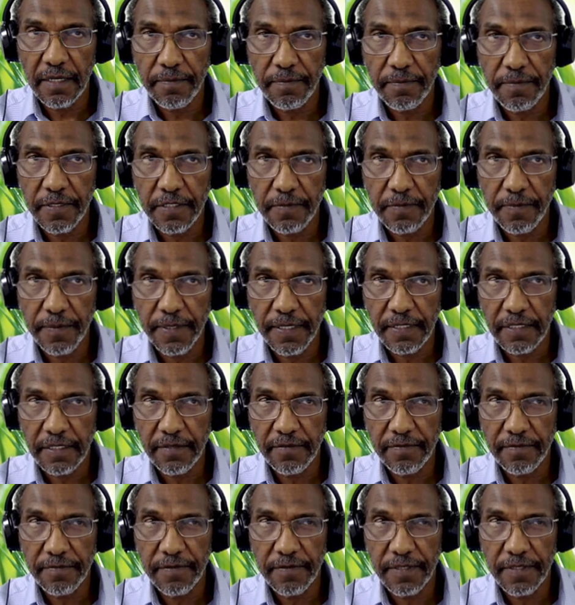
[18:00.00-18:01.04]
a
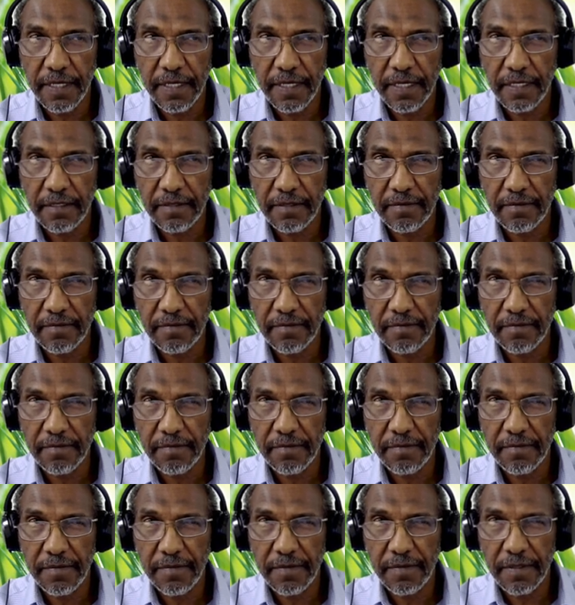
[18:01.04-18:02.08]
perspective that
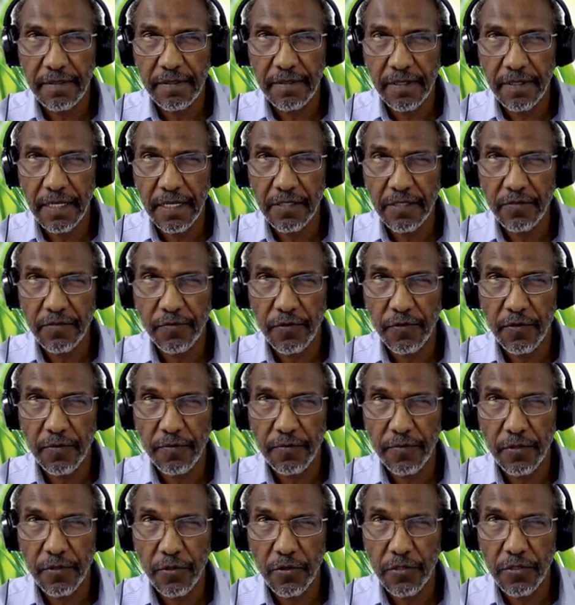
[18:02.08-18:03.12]
uh, range
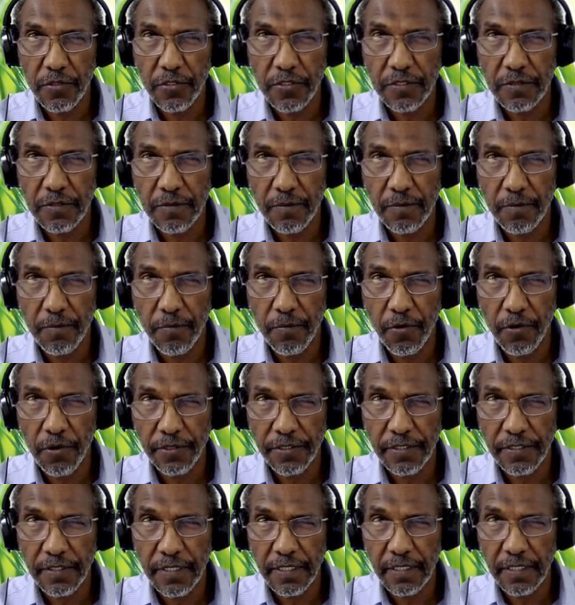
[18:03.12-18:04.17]
from those
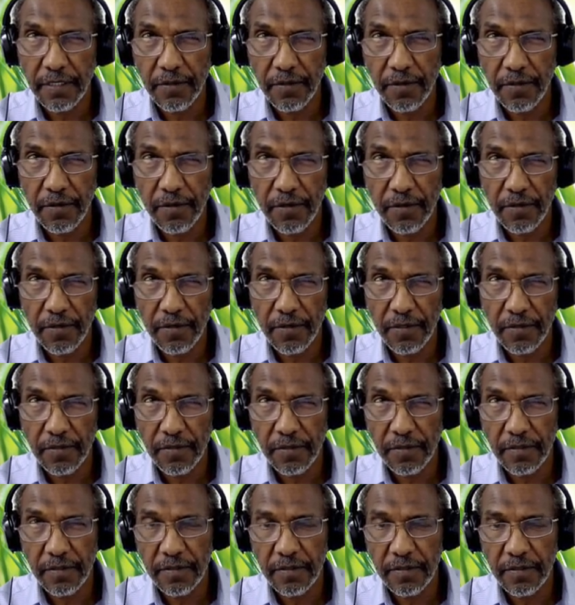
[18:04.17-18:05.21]
bordering
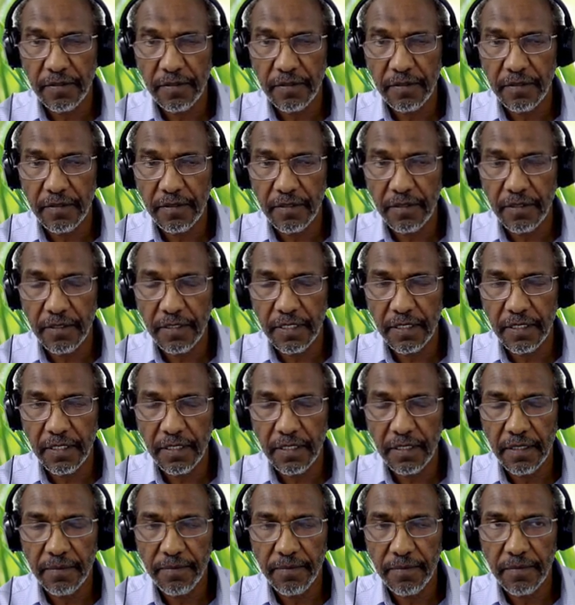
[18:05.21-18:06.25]
on
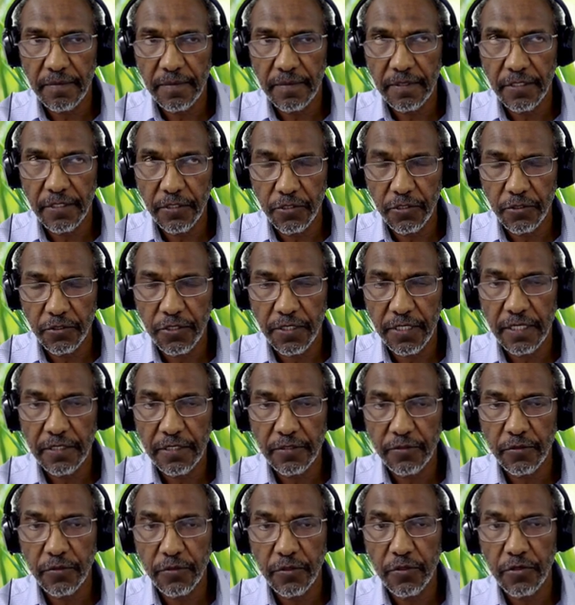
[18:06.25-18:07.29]
uh, neutral
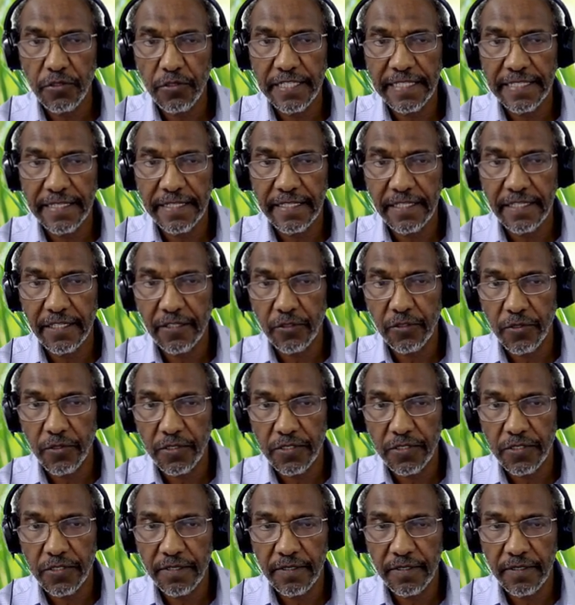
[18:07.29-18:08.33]
to those leaning
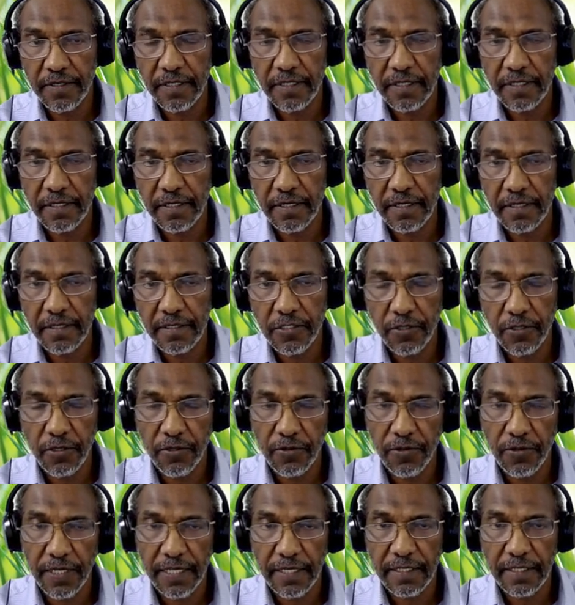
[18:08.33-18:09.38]
towards uh, uh,
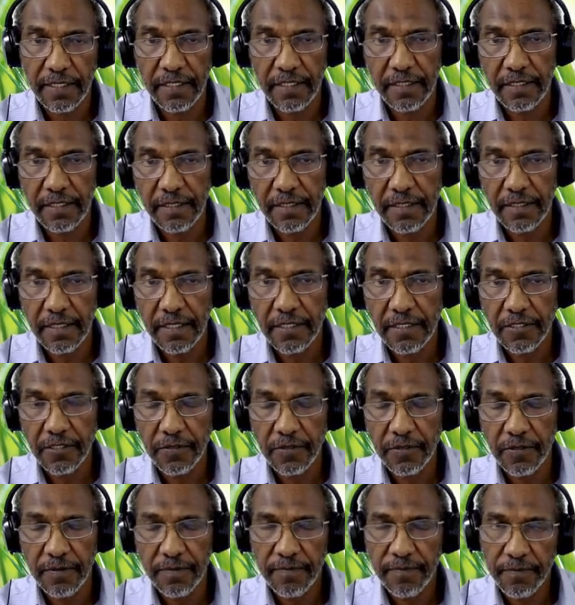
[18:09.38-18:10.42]
strongly agree.
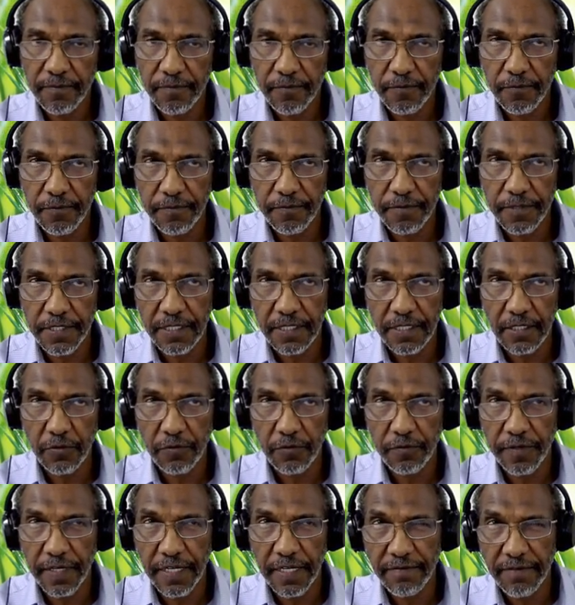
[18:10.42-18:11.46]
So three
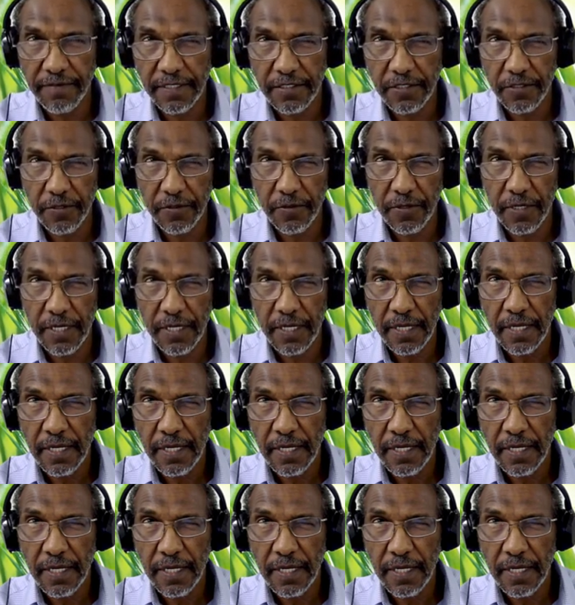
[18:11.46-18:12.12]
to five. And so